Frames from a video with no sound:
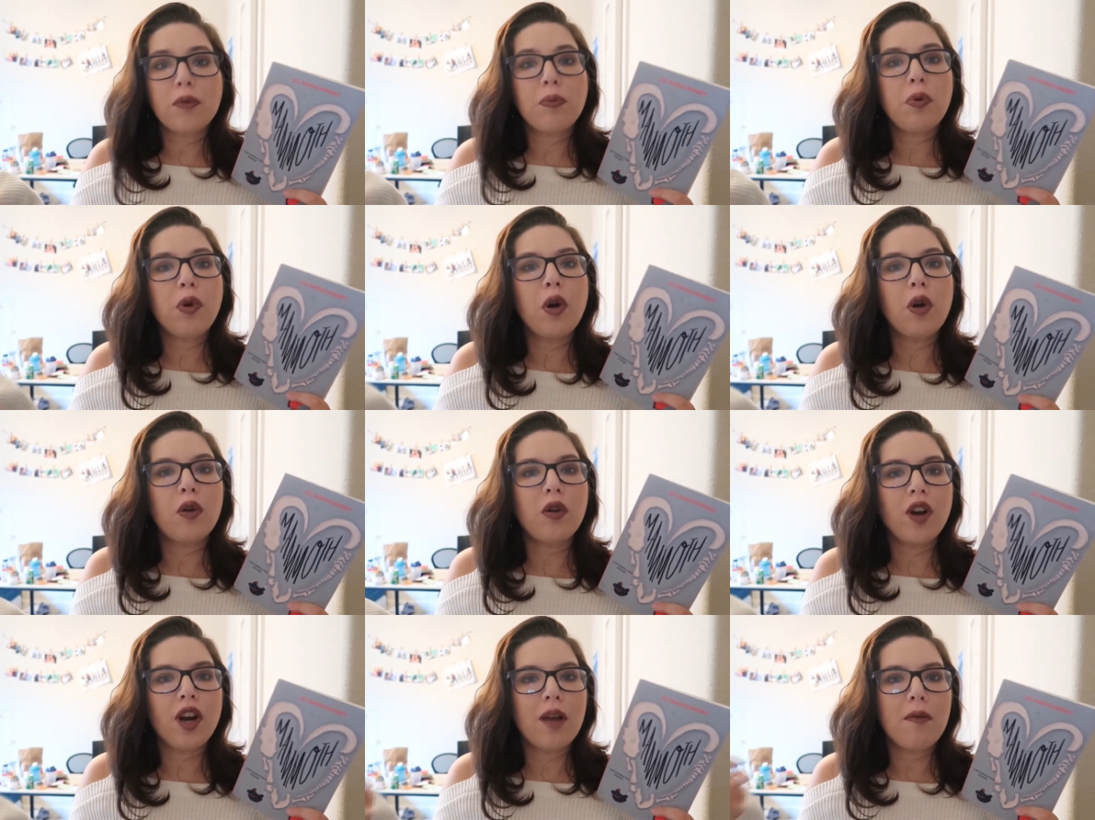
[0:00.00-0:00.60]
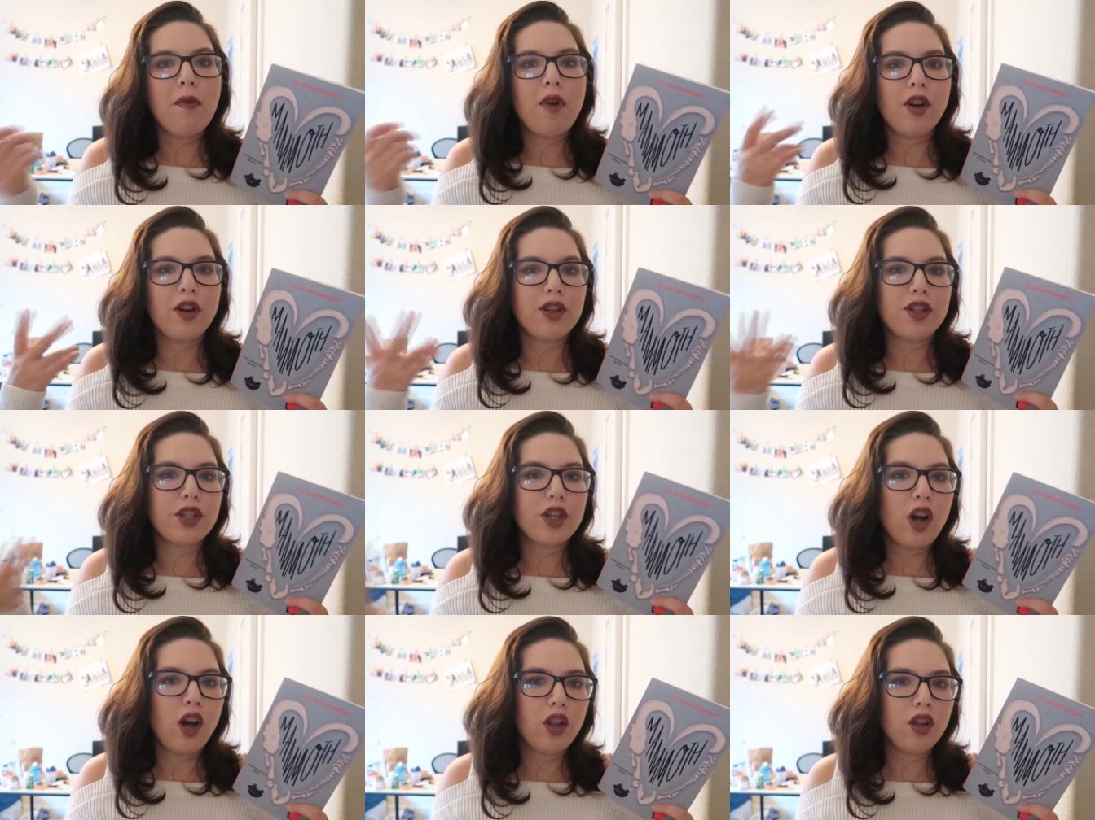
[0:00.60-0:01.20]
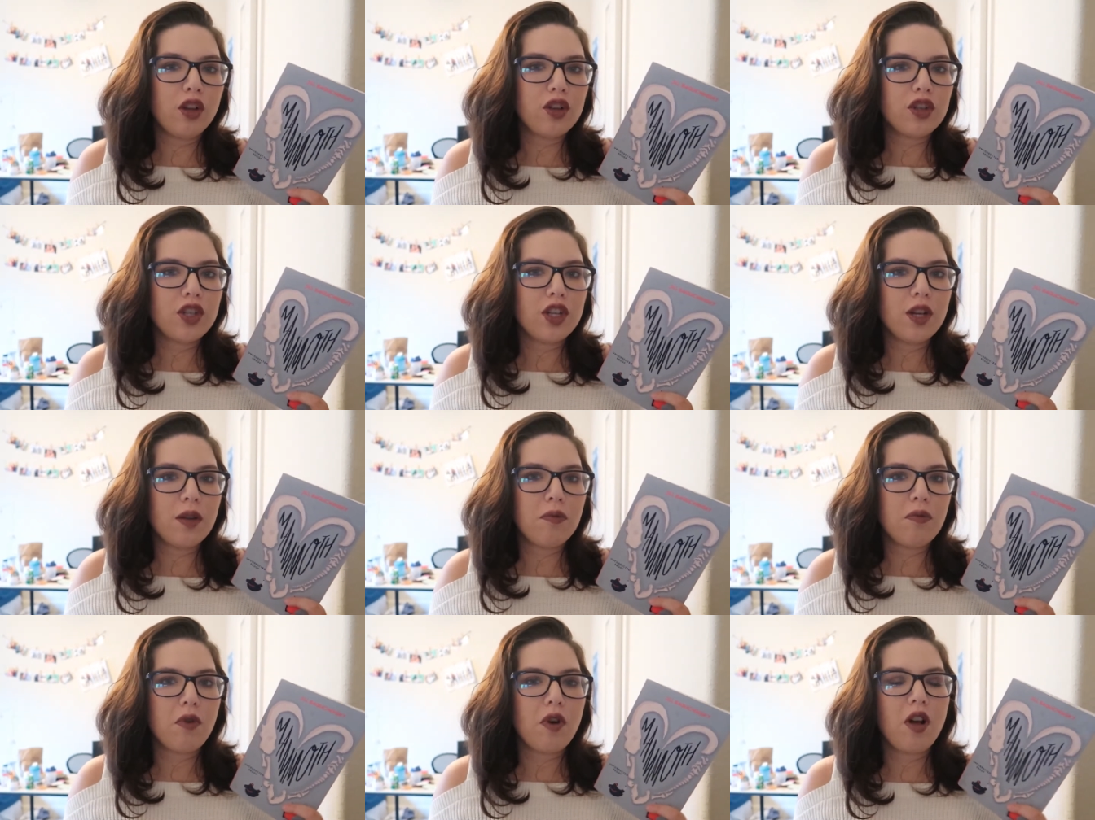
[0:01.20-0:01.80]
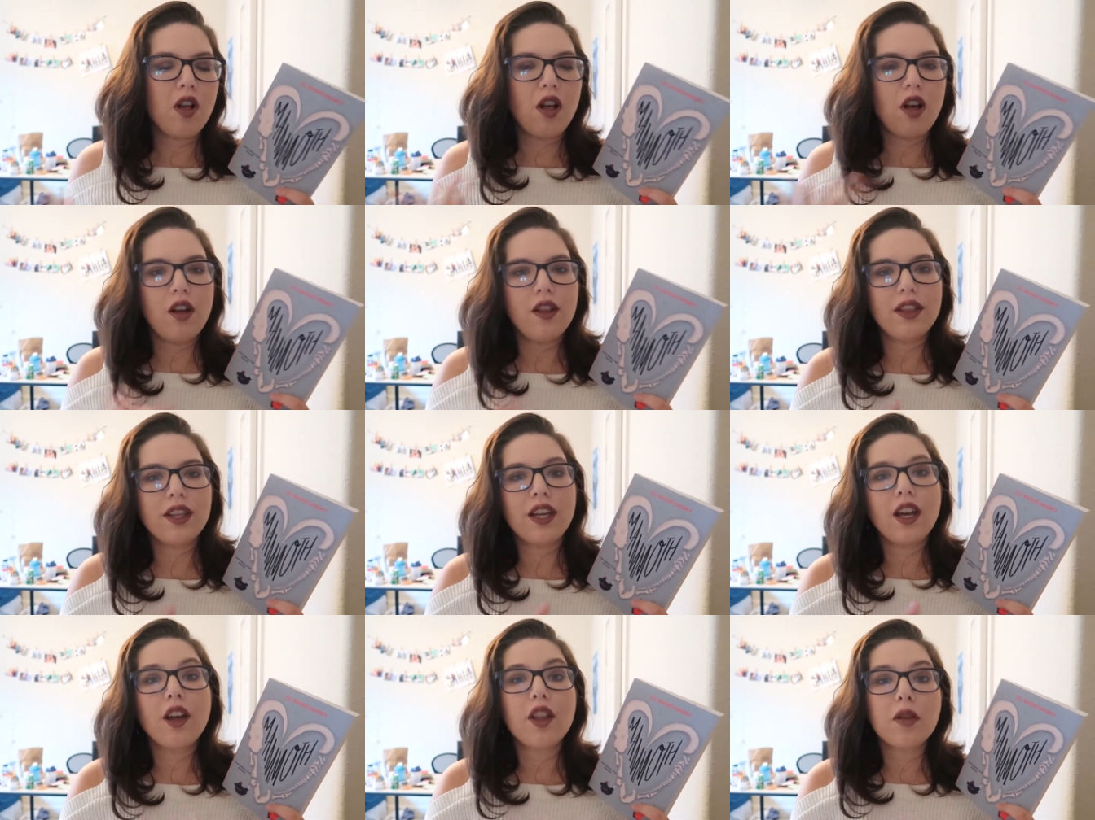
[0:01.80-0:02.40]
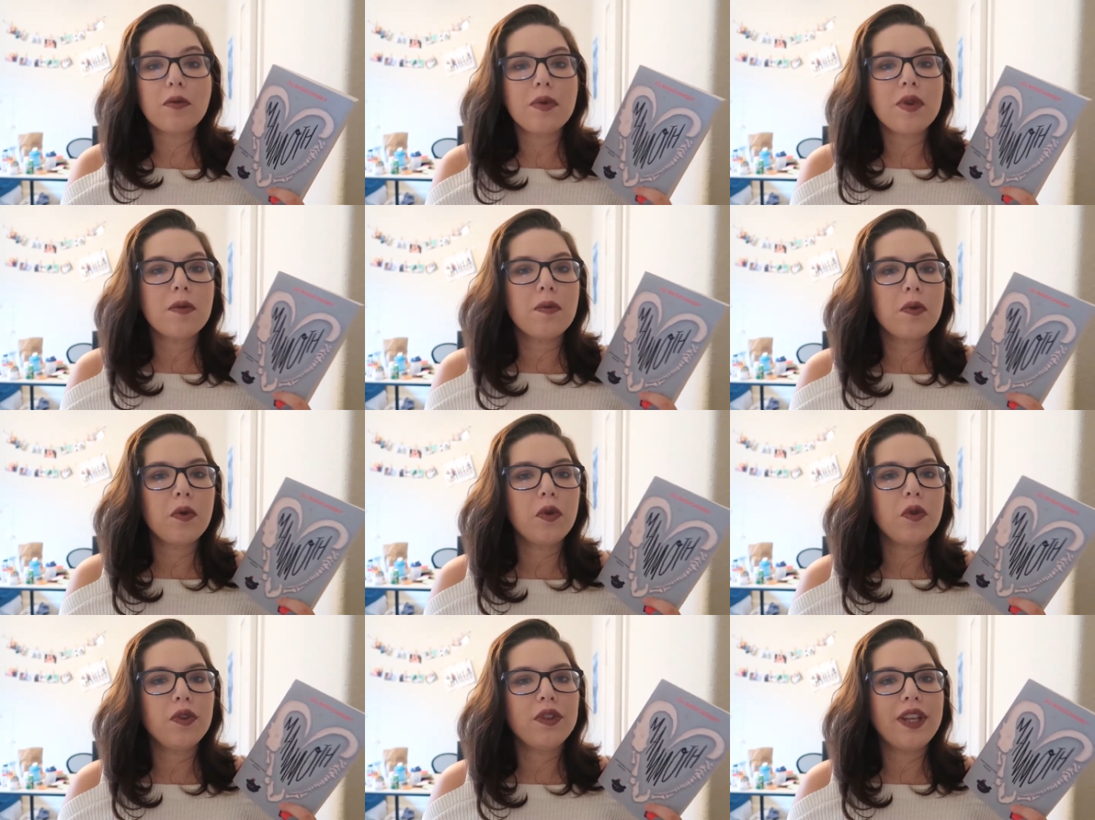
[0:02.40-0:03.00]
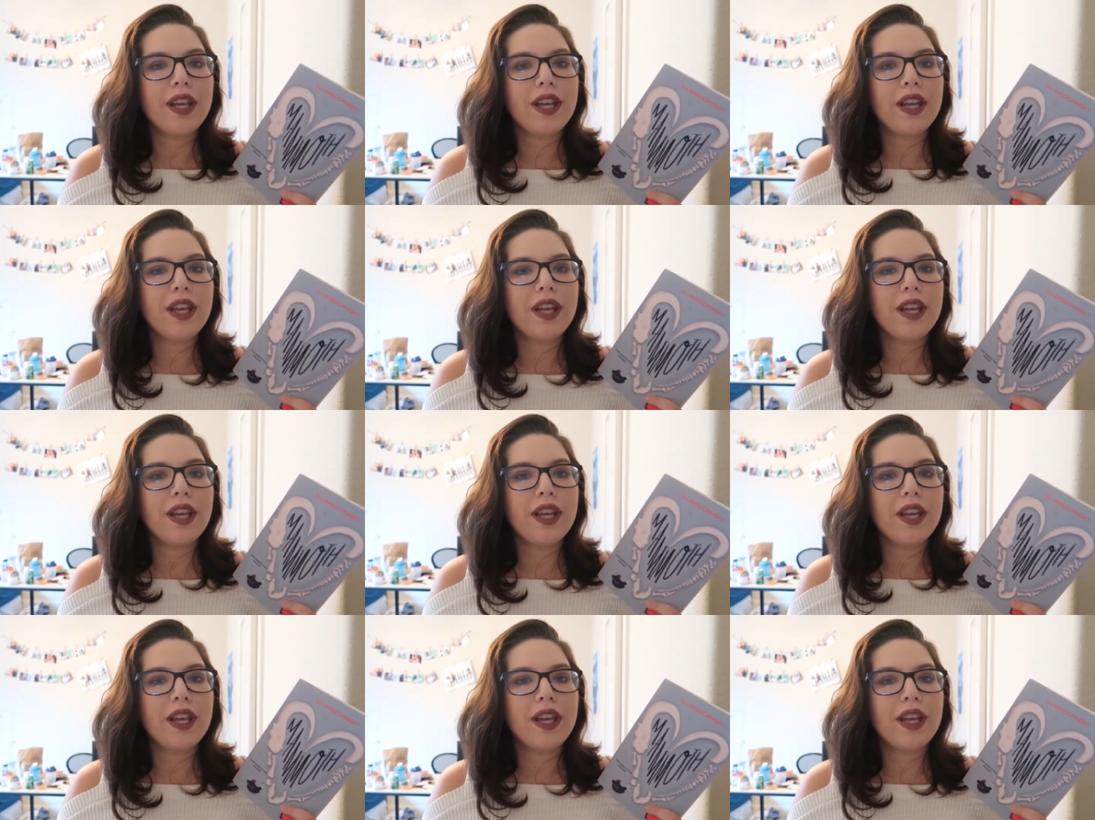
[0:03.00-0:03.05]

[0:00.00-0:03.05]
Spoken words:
program on a scholarship while all the other people,